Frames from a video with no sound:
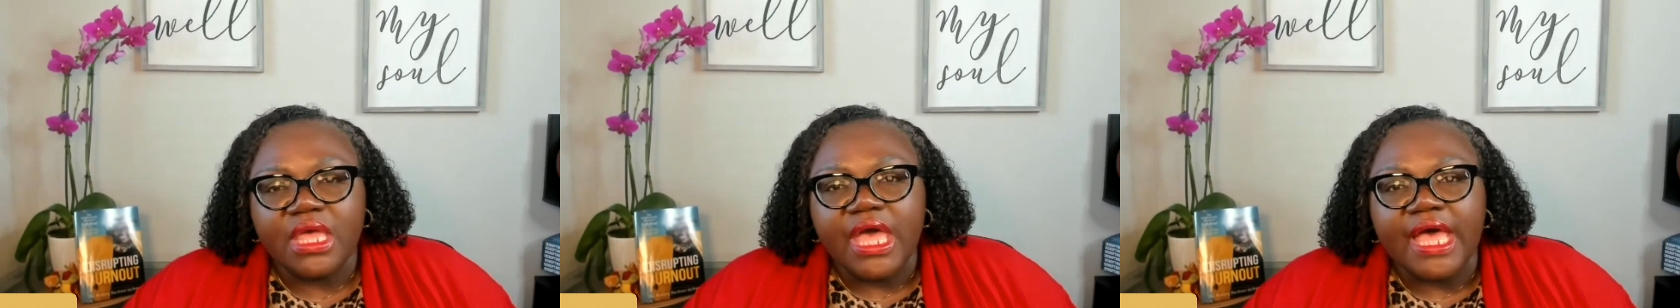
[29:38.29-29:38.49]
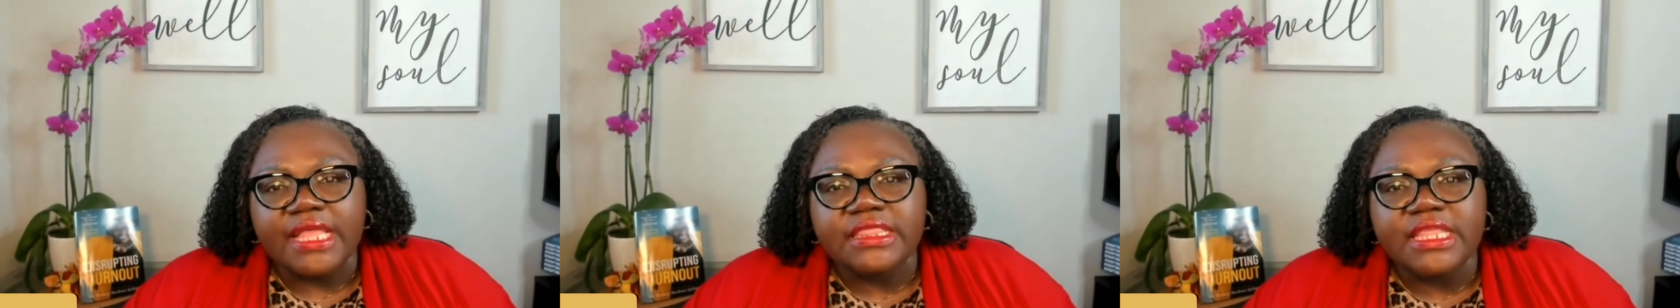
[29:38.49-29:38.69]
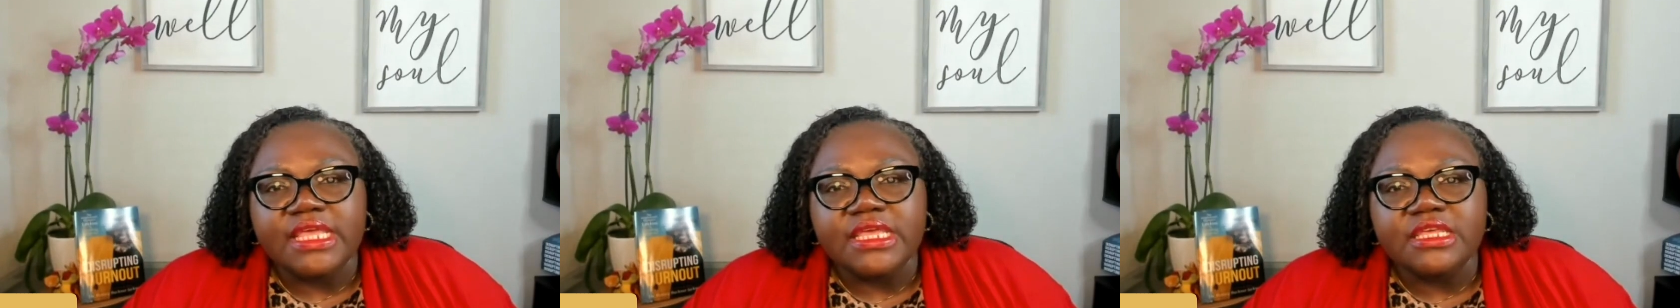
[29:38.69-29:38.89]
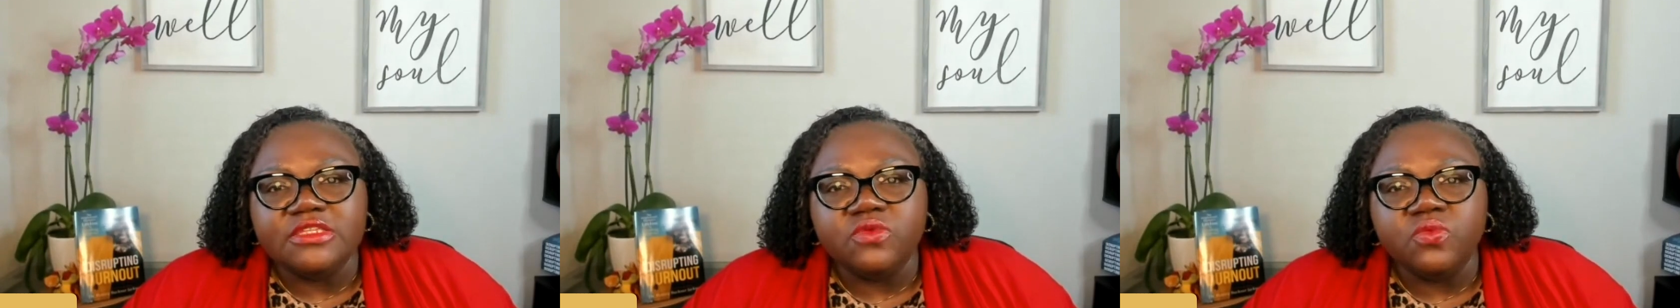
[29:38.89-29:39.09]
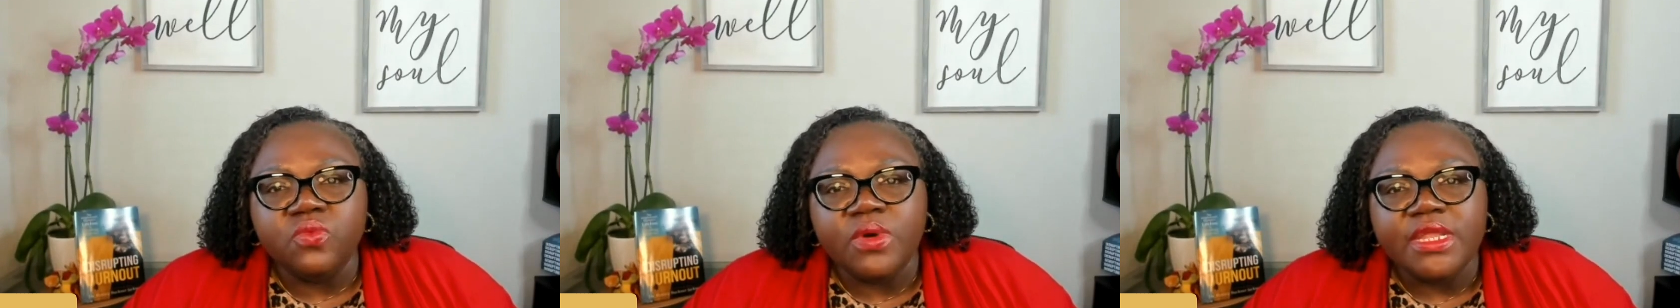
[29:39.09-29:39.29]
I think it's
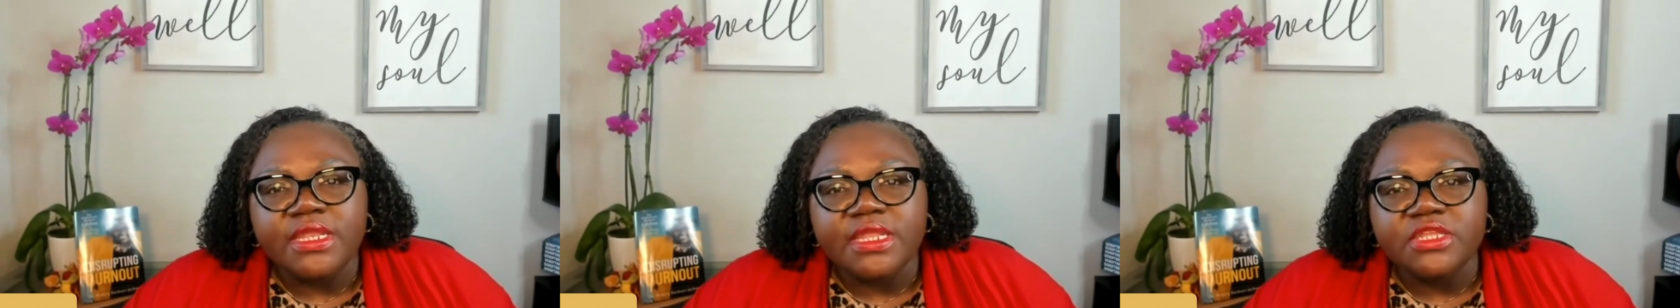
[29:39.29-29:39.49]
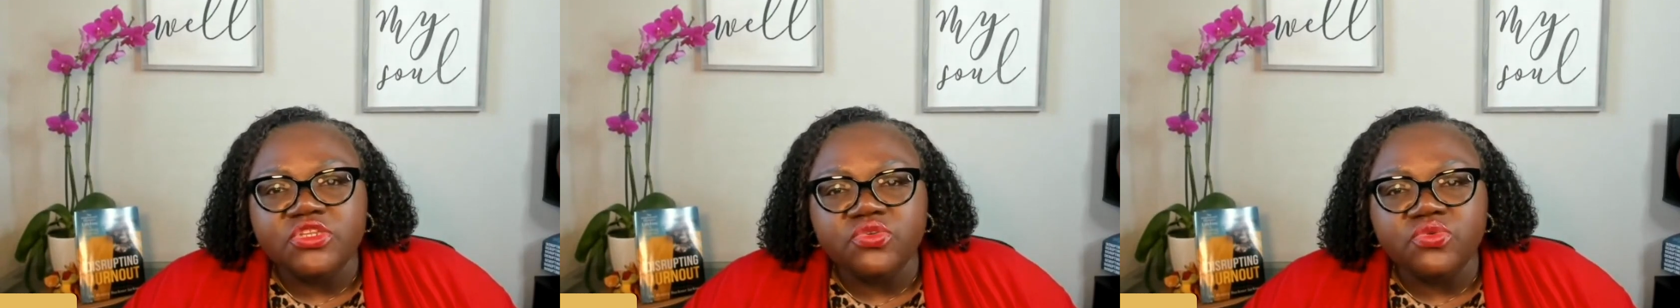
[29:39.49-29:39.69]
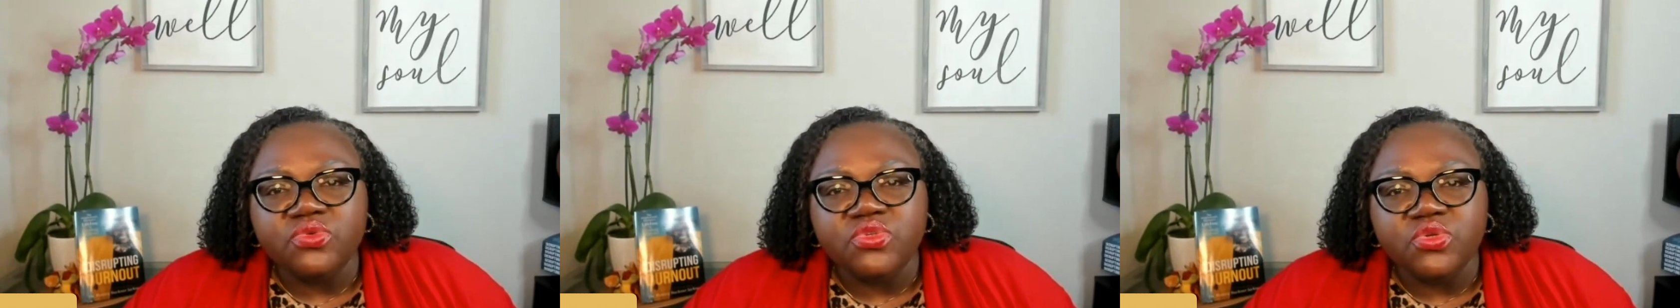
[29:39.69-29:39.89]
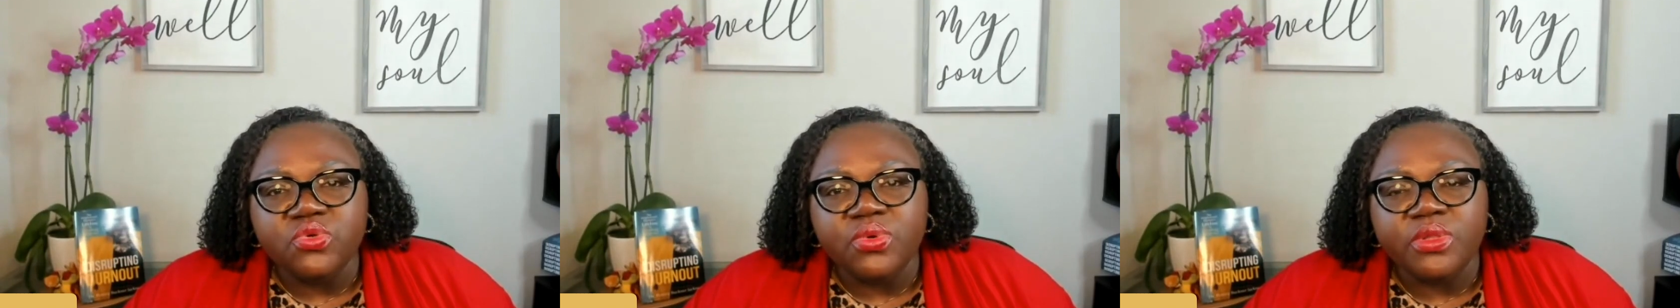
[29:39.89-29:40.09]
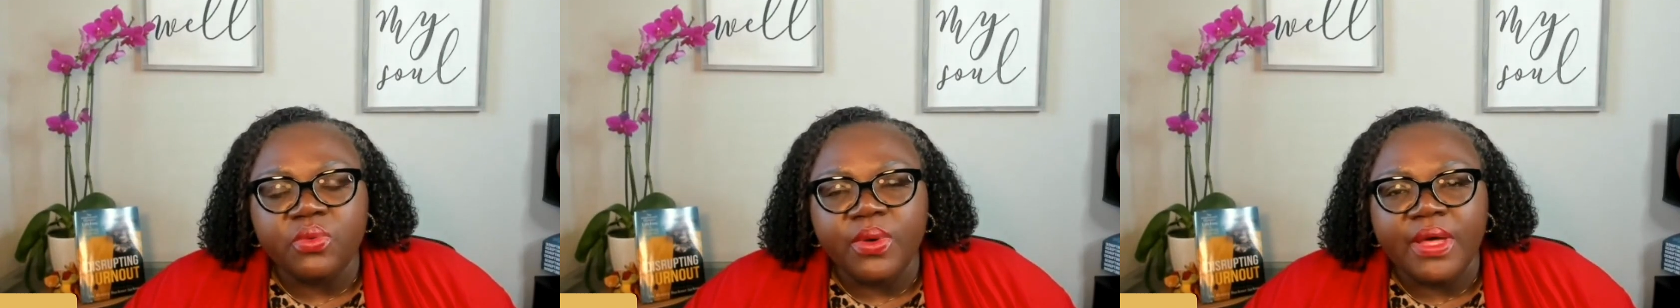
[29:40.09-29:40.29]
what did you do
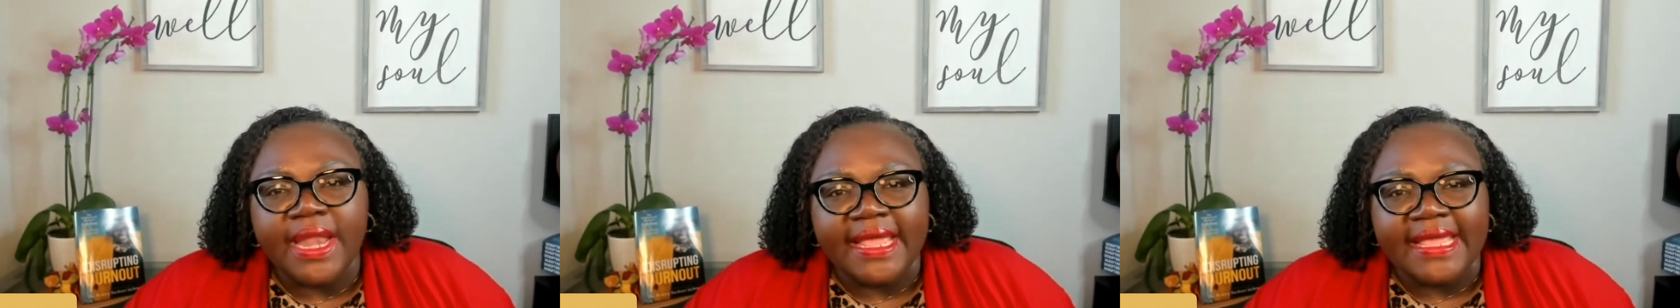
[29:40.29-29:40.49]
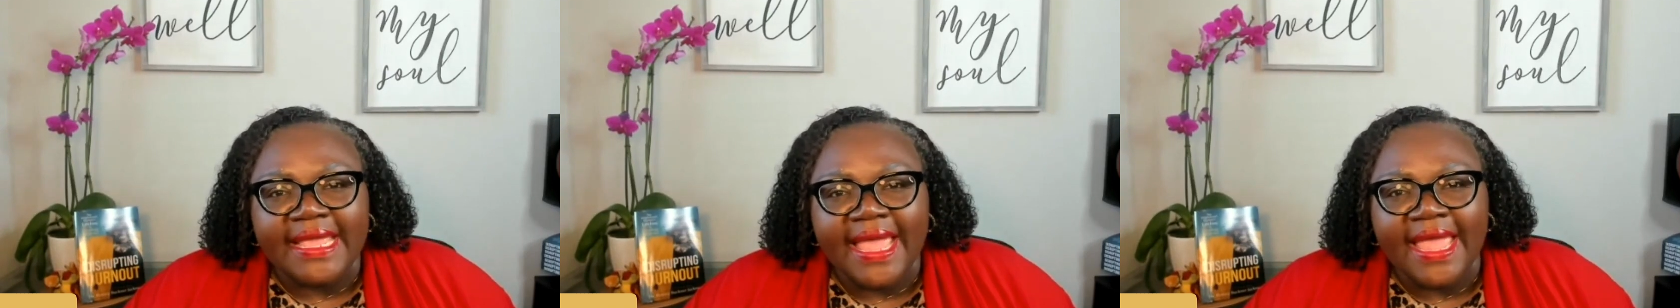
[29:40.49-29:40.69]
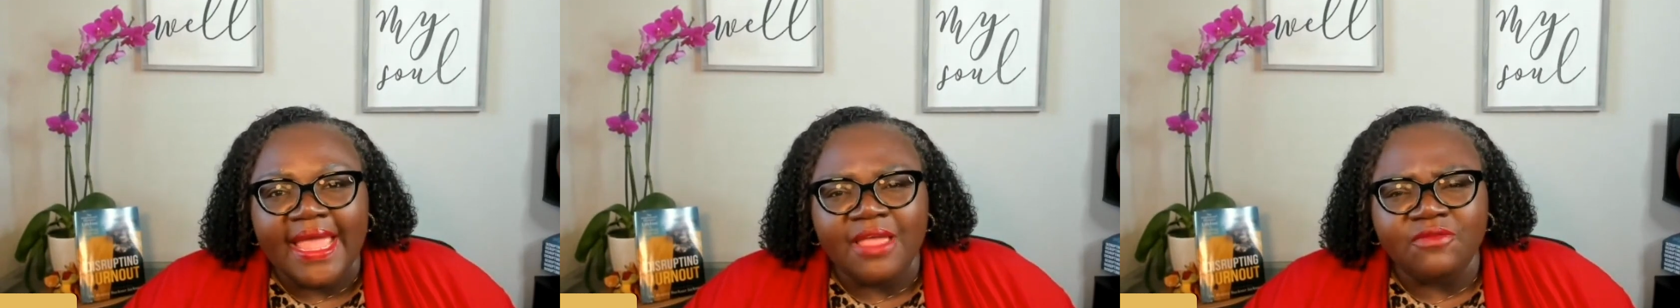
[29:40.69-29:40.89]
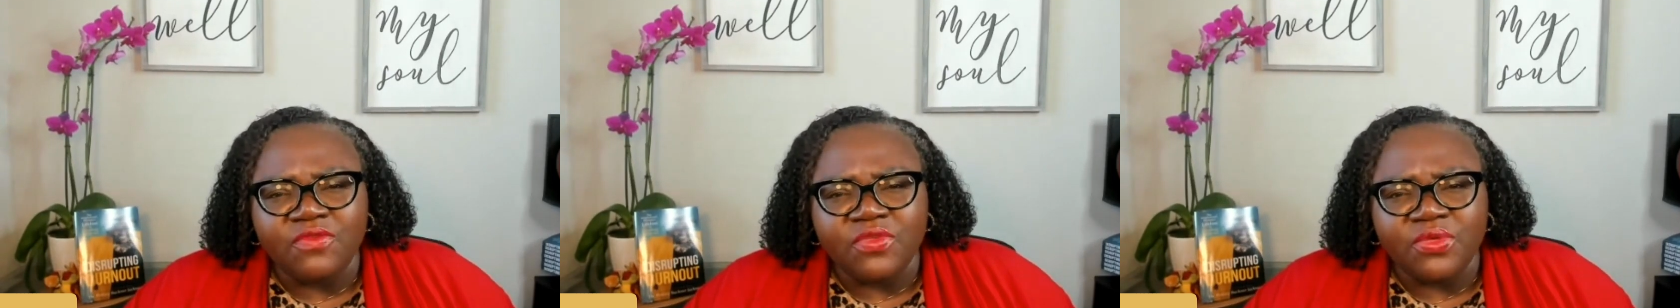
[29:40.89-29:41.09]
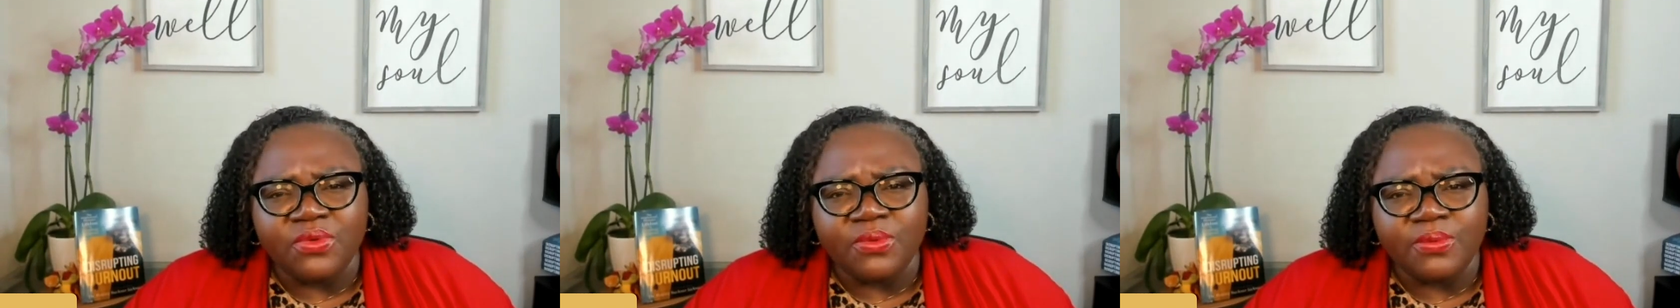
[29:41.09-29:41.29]
with what I gave
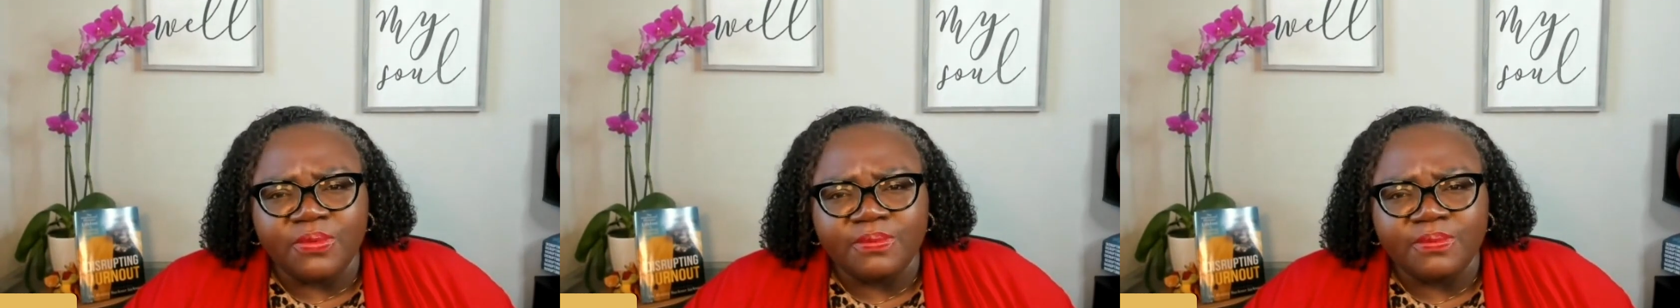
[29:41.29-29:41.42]
you?